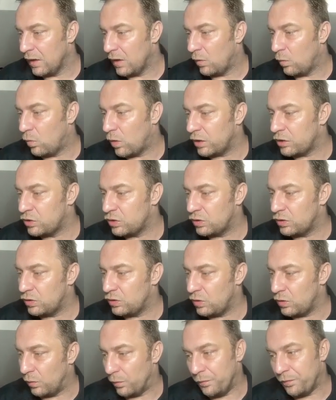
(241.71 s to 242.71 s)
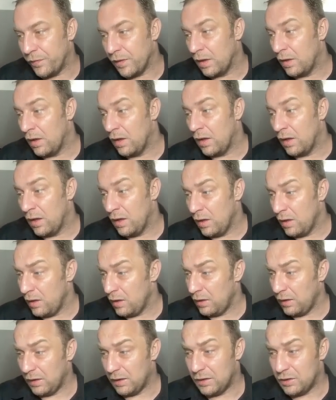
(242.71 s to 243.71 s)
What should you do?
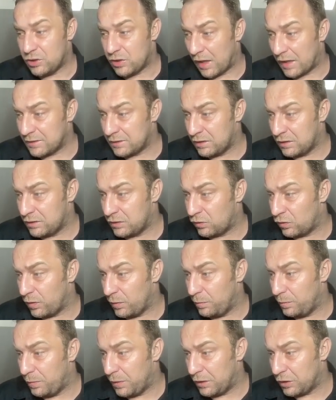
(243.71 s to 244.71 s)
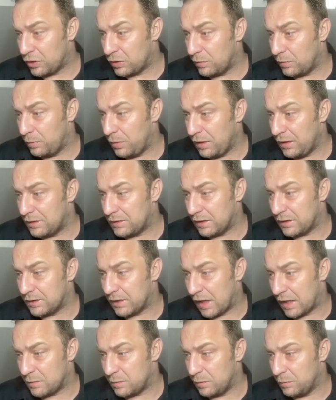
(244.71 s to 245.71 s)
In chess history, b6
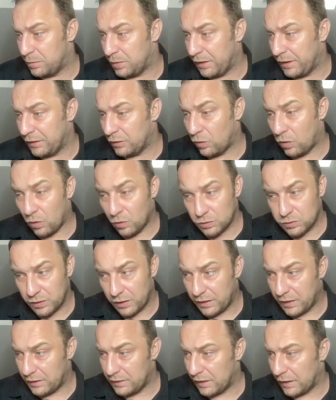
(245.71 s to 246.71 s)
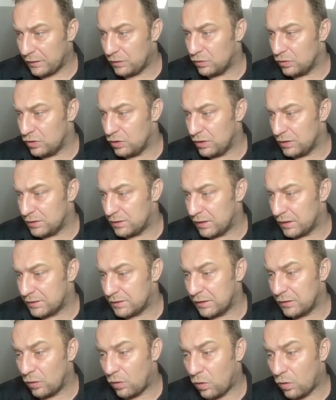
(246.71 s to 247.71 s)
has been played, also again knight to
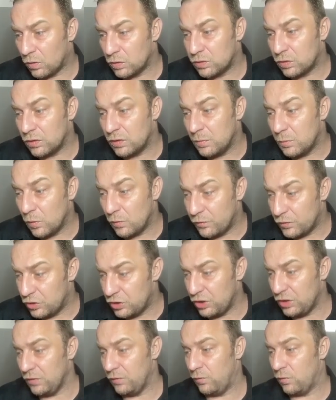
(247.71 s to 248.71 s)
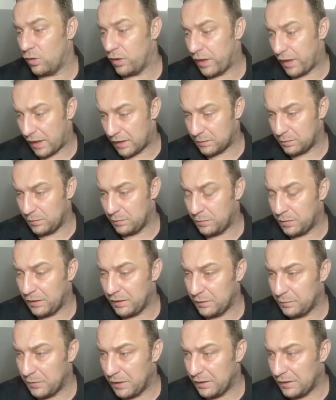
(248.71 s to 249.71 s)
g6, and also the move g4 has been
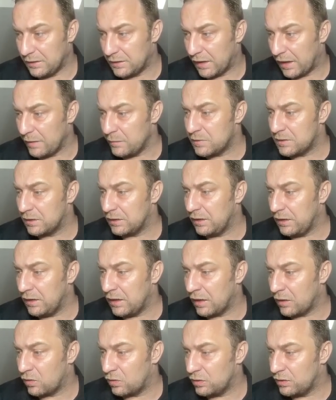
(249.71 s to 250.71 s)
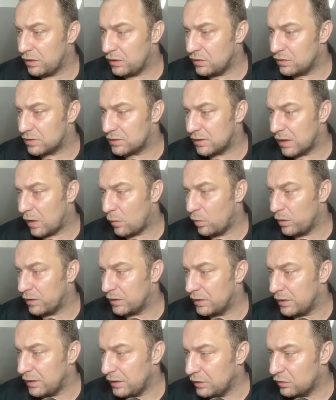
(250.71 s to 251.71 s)
played many times. Leela continues now with
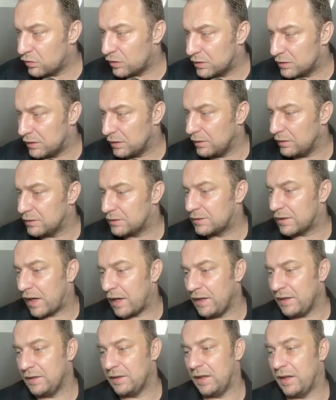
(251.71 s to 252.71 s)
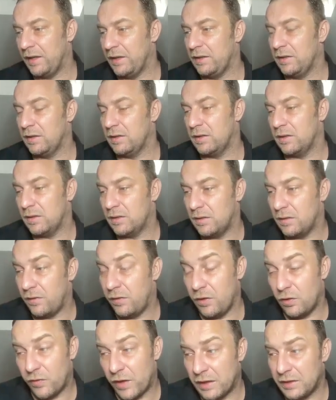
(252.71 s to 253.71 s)
an interesting sideline, uh,
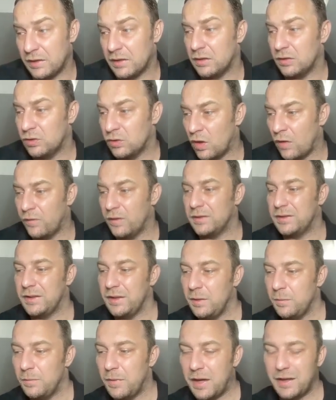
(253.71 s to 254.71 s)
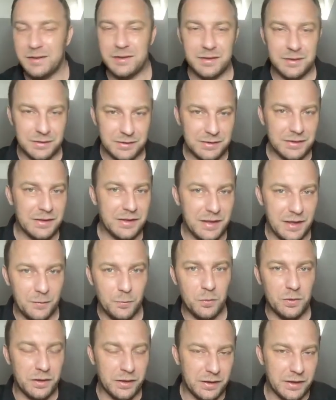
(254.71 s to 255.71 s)
theoretical novelty, but the
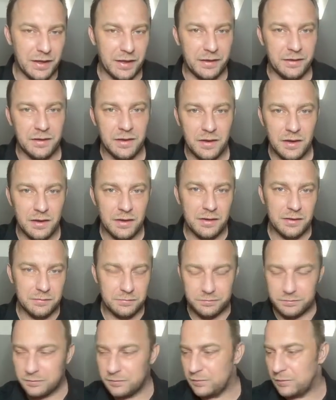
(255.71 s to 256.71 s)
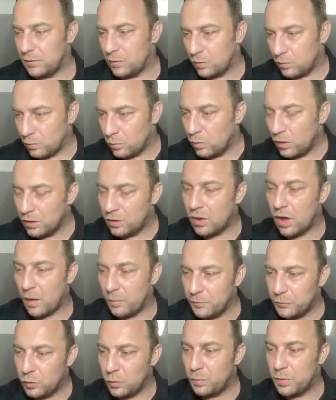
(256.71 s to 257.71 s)
game will again Mm, will
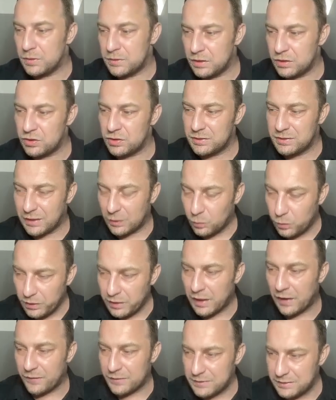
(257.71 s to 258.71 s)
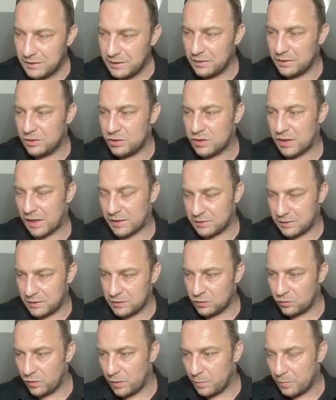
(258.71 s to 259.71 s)
come to positions that we have seen in chess
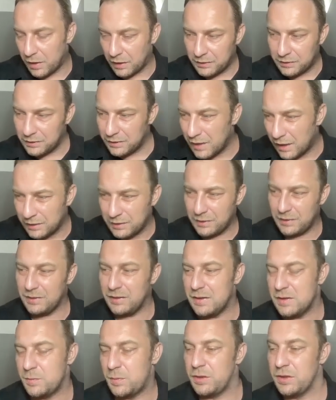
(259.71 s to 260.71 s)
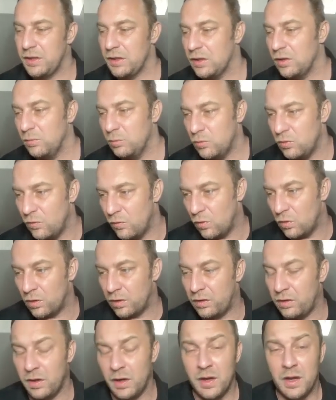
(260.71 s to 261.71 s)
history, but not in this particular move
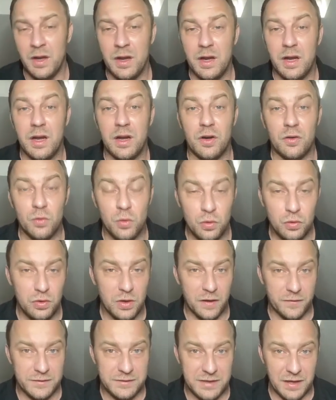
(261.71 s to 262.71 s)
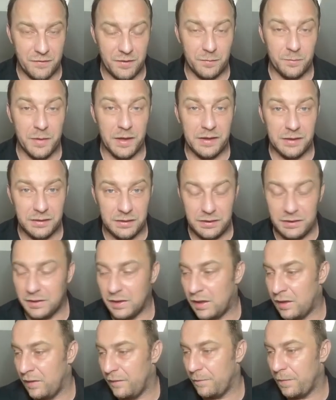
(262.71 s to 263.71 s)
order. Uh, rook to f7 by
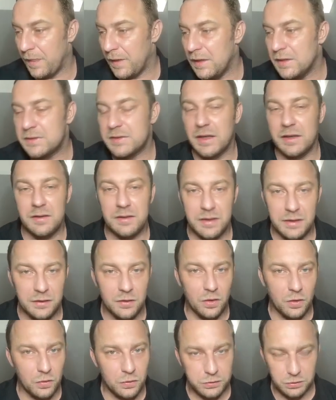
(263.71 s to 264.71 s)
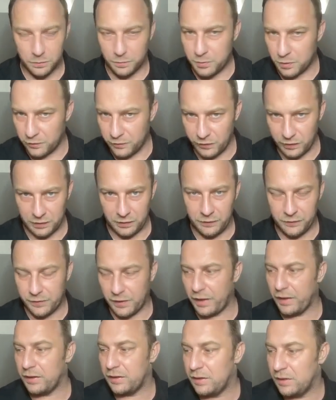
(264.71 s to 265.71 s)
Leela is, I think, also perfectly
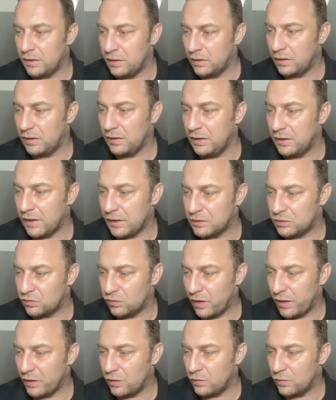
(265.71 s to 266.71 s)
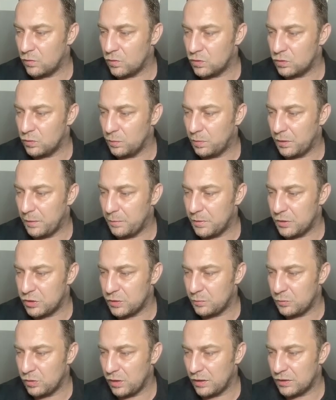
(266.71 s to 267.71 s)
fine here. Leela is trying, of course, to play
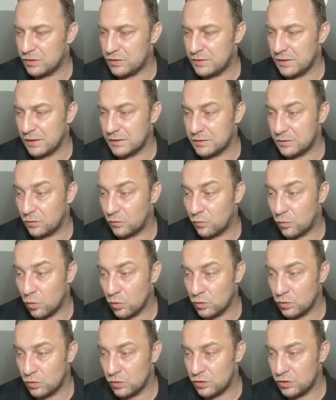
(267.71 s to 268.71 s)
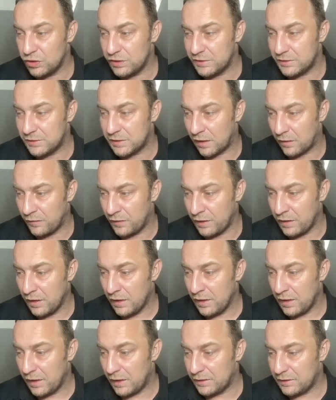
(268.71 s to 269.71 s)
bishop to h6, rook to g7,
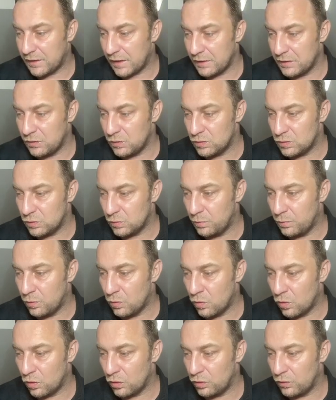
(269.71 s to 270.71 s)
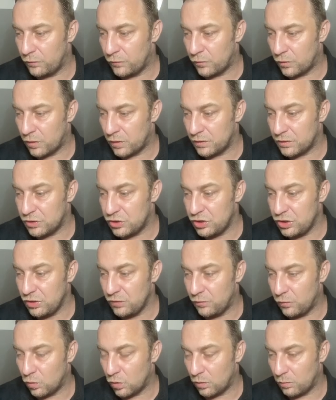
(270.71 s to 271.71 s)
and then to support the further
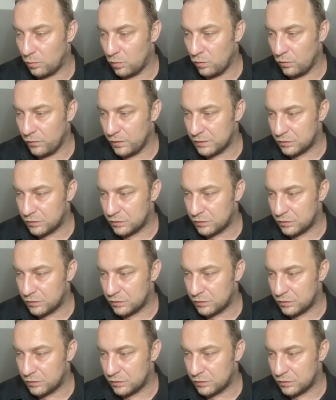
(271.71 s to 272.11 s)
g4 move.